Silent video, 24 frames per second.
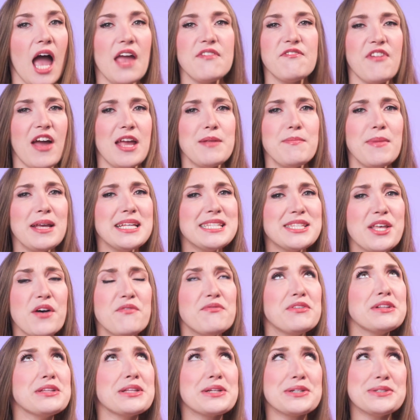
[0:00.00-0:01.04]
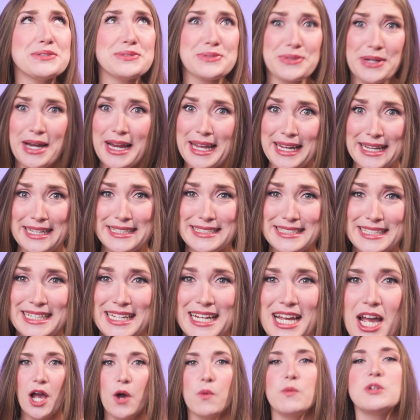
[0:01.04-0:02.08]
I find myself a little drained,
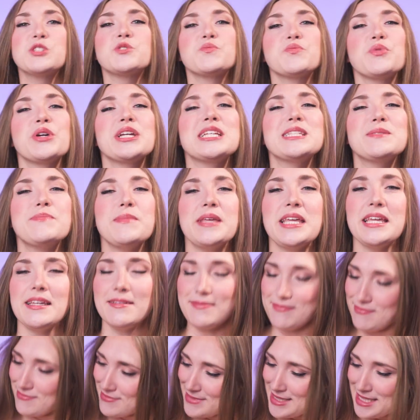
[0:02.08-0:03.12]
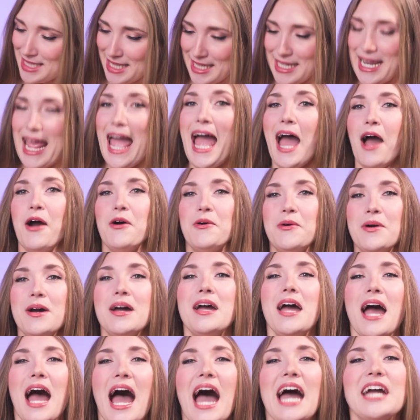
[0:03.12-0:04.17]
which brings me to now.
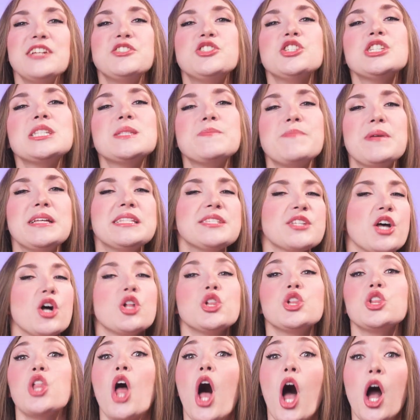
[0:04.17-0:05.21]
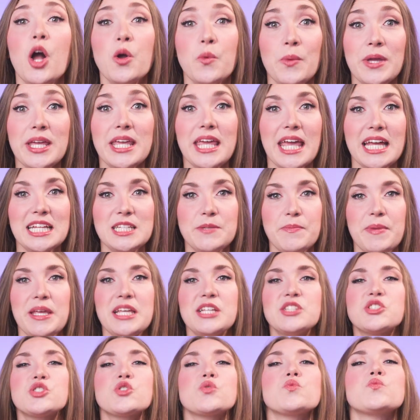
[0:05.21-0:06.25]
I just spent a long weekend being
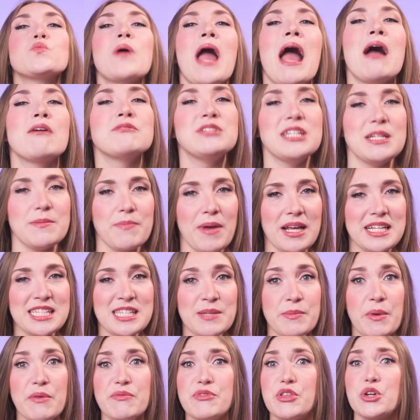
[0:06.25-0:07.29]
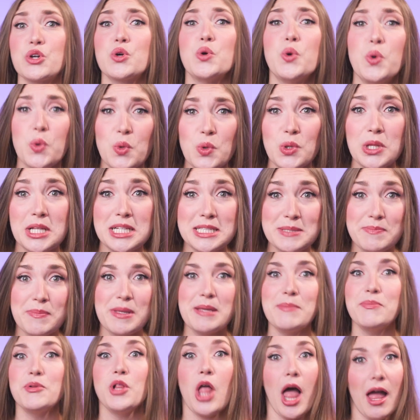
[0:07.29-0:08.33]
surrounded by some of the coolest
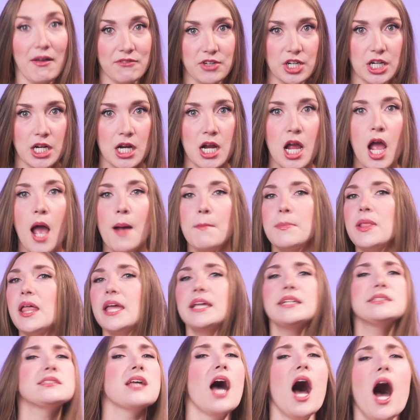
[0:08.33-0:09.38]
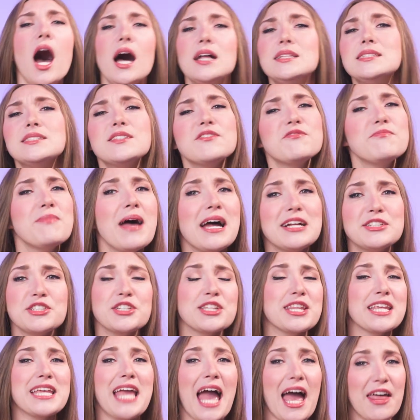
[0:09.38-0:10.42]
people ever, playing tons of Magic
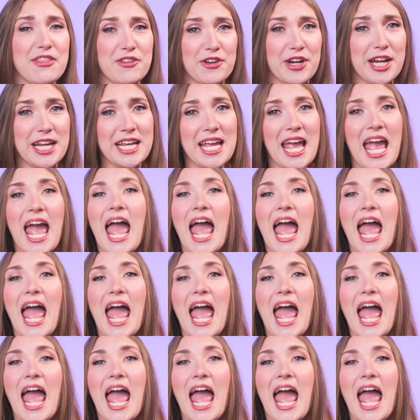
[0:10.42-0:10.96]
the Gathering,